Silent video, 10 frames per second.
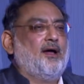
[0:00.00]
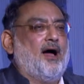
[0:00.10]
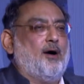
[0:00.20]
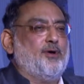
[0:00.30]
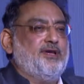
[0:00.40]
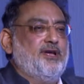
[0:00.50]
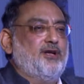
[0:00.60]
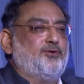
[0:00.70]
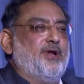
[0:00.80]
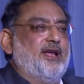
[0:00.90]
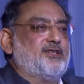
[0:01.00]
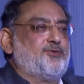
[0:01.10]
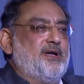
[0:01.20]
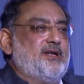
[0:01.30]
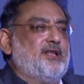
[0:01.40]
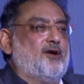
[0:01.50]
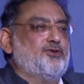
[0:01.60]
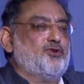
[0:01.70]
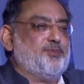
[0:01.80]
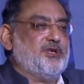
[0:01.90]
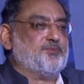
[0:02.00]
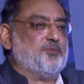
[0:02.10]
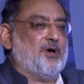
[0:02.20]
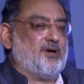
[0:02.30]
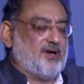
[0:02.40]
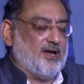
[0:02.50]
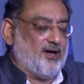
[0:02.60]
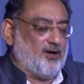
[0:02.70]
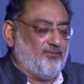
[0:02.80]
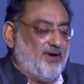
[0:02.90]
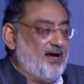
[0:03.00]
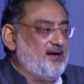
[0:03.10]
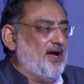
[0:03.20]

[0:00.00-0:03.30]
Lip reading: our yield today is 20,000 rupees per canal of land,